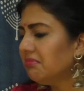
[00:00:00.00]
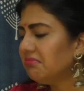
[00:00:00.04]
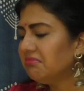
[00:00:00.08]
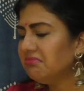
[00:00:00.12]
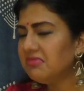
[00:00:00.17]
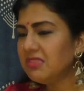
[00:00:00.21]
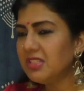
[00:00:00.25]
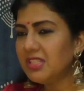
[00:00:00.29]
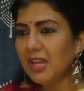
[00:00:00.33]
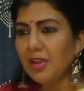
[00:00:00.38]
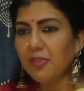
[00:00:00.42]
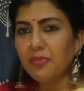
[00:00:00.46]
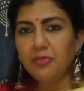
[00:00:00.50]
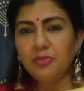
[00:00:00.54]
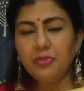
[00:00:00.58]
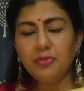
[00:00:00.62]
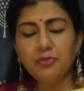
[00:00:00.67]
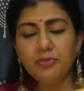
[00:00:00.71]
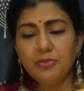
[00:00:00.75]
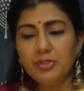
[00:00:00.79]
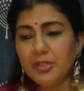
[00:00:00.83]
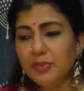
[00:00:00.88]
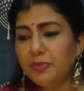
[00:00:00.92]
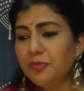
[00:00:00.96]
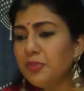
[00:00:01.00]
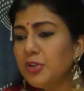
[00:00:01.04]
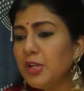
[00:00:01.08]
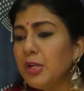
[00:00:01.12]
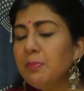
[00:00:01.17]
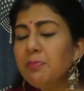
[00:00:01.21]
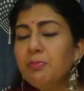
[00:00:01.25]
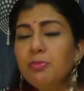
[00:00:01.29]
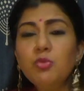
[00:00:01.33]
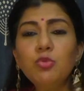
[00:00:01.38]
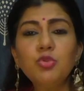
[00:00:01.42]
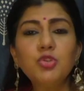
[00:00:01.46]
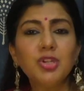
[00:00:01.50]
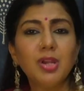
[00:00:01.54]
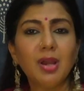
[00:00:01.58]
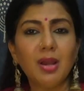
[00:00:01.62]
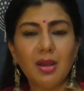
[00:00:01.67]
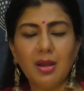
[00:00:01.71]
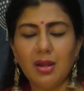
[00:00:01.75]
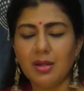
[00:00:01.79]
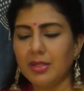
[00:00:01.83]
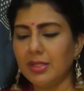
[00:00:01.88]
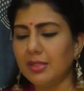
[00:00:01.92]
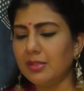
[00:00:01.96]
different puja
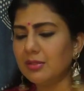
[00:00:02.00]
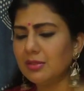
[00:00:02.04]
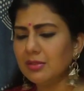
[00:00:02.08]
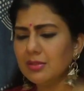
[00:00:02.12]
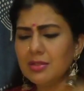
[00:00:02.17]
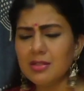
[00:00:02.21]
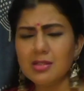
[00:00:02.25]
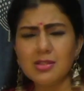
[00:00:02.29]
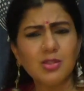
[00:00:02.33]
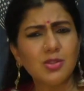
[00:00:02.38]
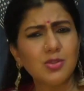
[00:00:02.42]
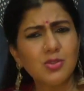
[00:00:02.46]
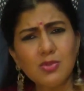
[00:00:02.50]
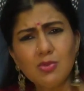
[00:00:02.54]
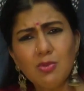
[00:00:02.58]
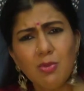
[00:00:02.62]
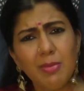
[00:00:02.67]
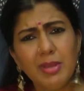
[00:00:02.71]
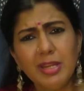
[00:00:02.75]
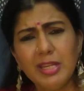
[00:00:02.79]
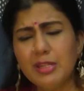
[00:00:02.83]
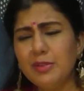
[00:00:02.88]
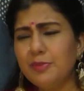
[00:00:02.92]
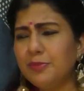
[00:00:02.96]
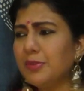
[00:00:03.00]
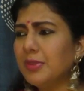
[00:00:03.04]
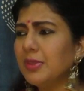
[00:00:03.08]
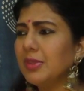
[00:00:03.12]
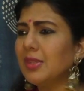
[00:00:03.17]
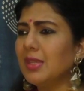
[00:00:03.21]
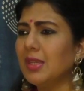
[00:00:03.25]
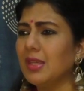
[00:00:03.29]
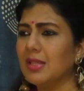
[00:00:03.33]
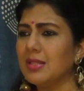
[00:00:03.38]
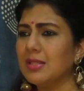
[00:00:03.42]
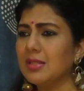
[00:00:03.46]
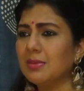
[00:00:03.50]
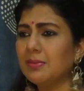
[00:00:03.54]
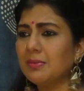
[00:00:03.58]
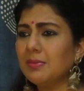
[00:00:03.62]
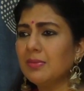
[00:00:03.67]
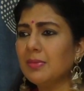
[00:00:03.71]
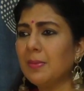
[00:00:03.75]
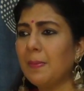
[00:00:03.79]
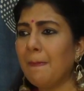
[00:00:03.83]
articles, so many different things.